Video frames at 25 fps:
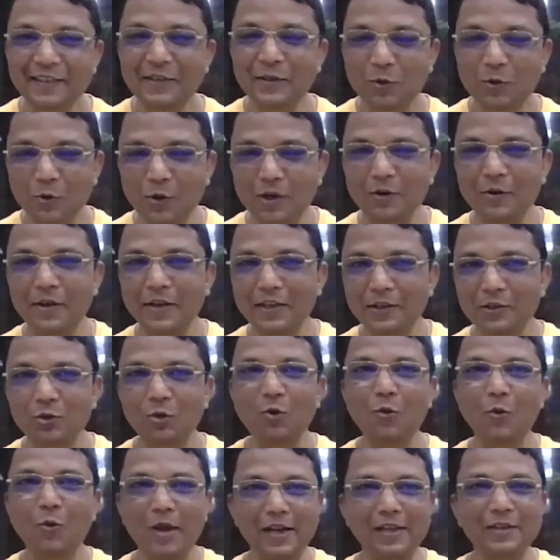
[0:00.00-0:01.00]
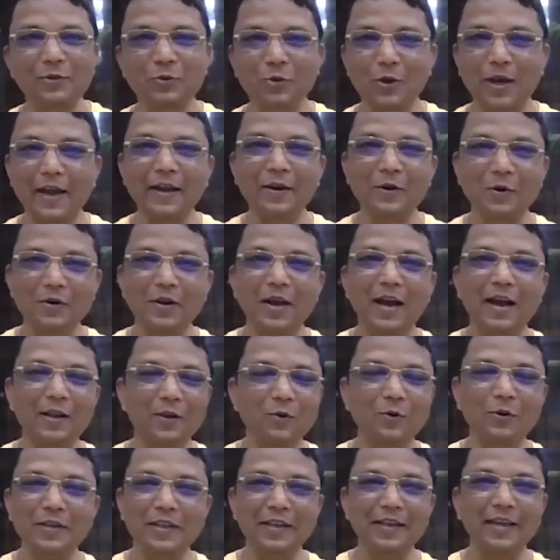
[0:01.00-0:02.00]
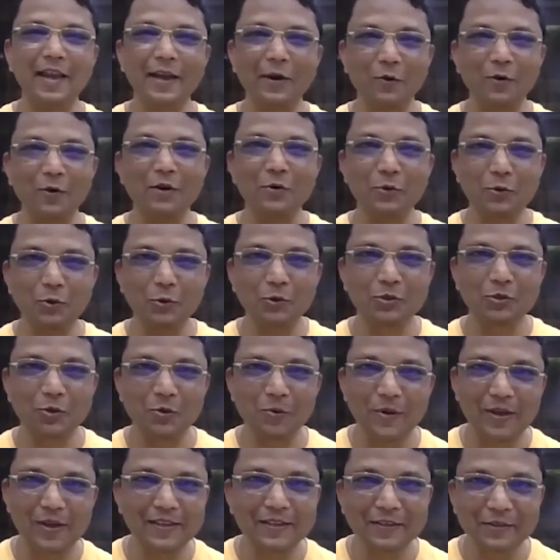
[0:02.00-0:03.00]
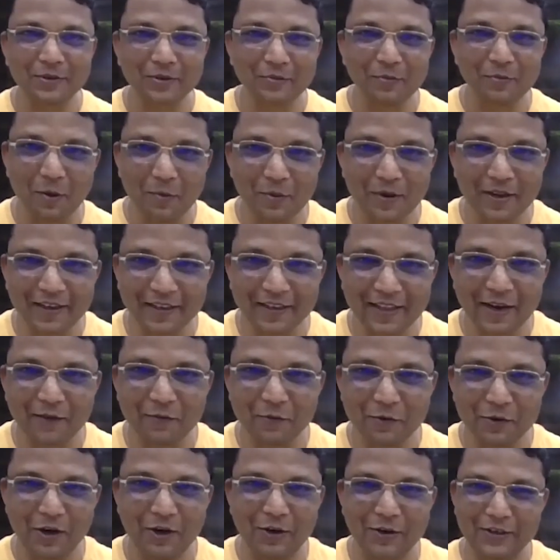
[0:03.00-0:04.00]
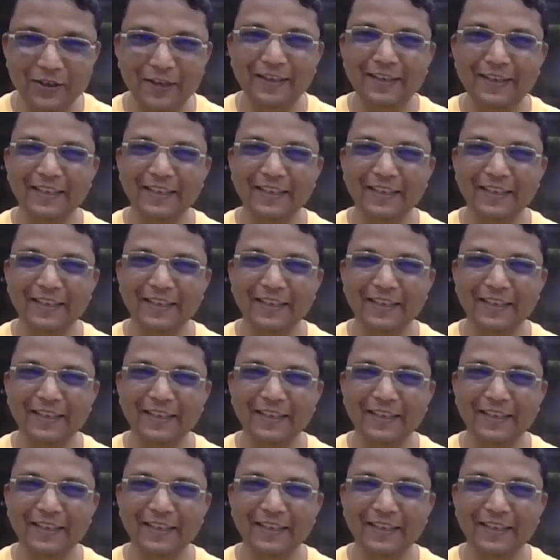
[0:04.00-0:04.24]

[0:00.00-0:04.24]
you were doing so well, so I don't think I could do so well, so probably that would not be